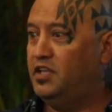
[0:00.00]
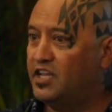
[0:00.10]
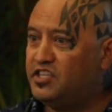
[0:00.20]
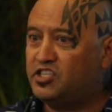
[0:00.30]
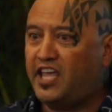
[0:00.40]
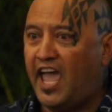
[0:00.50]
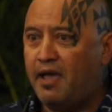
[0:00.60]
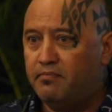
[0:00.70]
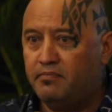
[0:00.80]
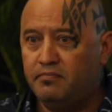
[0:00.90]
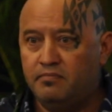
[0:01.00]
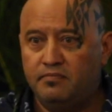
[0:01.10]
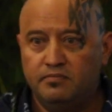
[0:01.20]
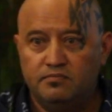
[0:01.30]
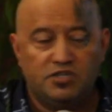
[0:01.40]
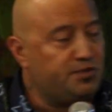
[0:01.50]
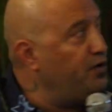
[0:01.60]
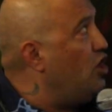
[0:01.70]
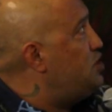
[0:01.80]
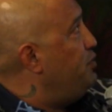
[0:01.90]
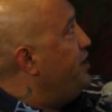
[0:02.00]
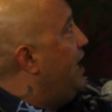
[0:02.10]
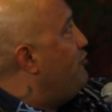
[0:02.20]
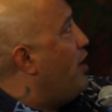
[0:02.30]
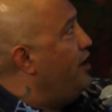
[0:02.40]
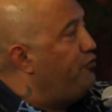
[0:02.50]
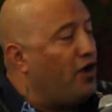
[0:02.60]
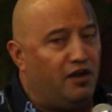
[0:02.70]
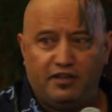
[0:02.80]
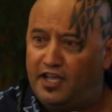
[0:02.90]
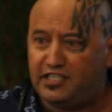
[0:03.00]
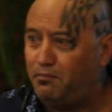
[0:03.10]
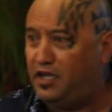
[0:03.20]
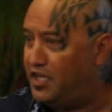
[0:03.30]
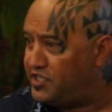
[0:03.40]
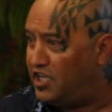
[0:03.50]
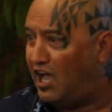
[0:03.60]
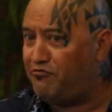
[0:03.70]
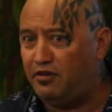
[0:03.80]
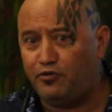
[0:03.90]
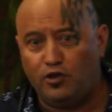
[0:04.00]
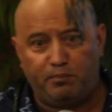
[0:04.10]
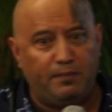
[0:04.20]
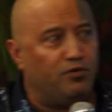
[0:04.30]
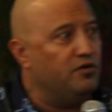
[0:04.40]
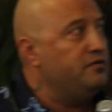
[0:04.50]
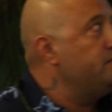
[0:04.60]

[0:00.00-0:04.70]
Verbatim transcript: That's the scam. Just because you put native one in front of it doesn't mean it's a government for your people.